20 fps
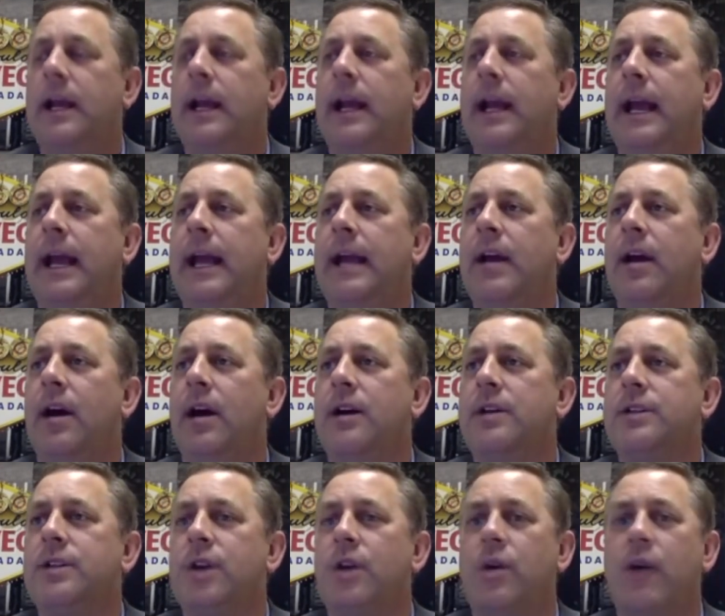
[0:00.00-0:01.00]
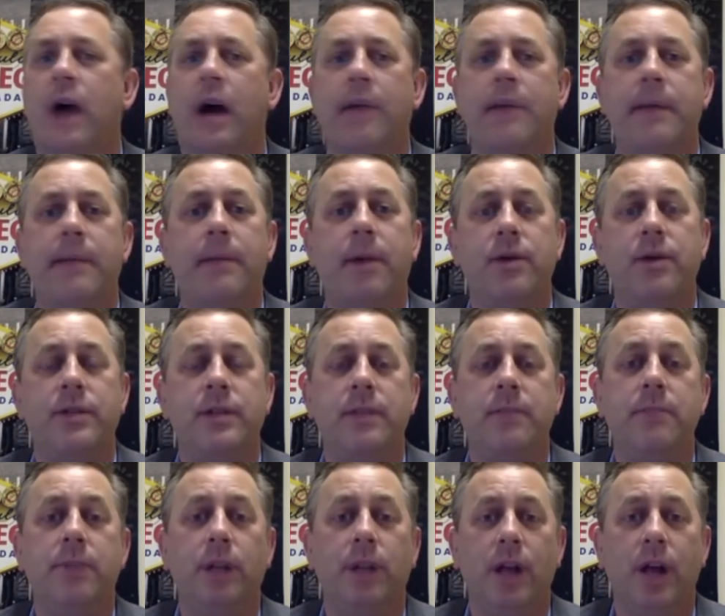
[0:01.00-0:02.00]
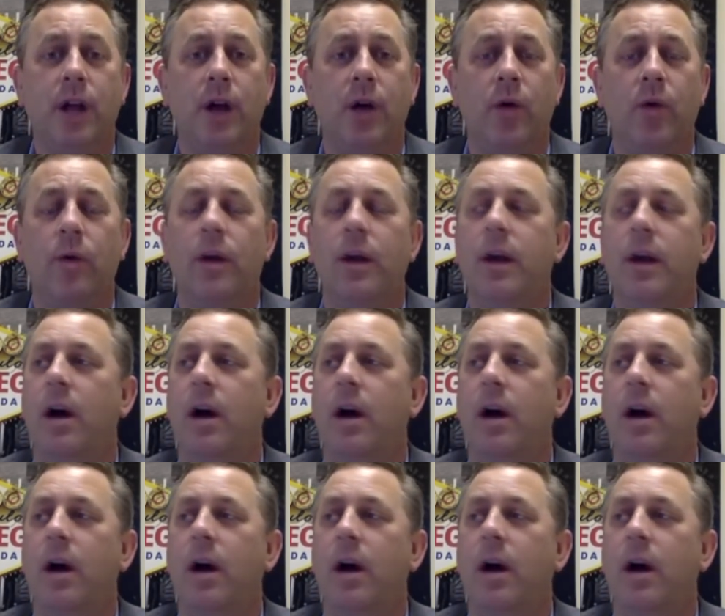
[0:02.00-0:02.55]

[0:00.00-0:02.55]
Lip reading: and also I'll be posting below